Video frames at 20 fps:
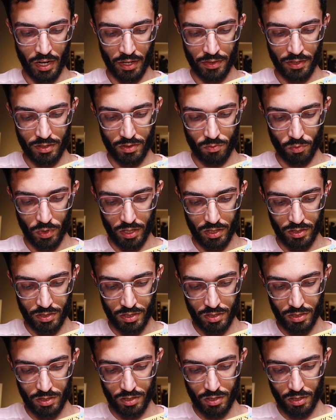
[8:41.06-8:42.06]
Can I take, wait, is
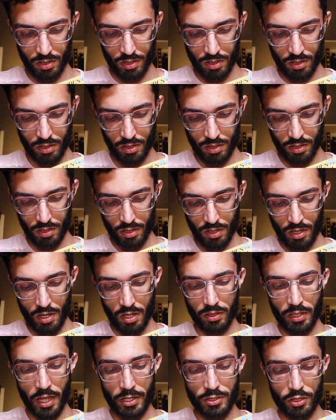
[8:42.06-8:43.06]
this?
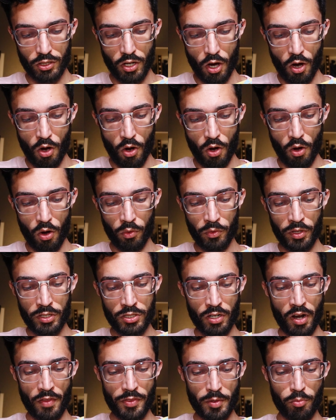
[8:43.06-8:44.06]
Let's go. These are
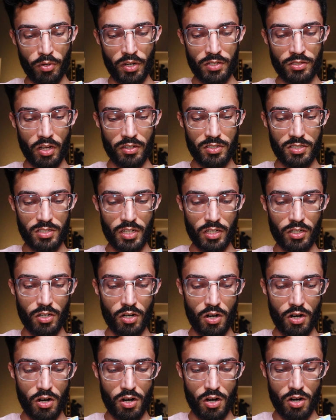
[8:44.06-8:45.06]
not the print on
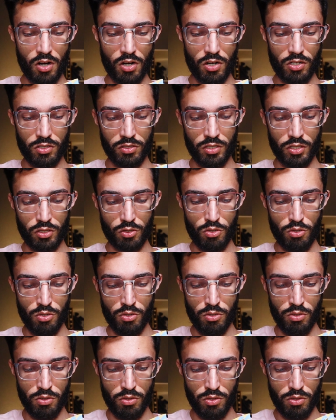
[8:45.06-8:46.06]
stickers. Let's
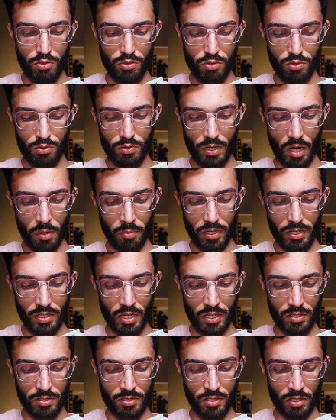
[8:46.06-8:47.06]
go. I'm going to take
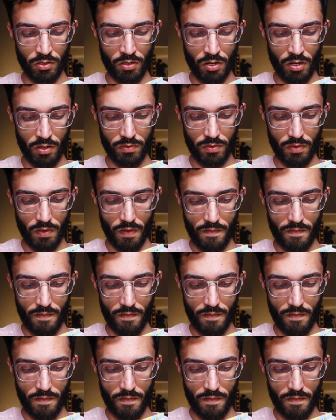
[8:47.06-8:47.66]
the sticker off.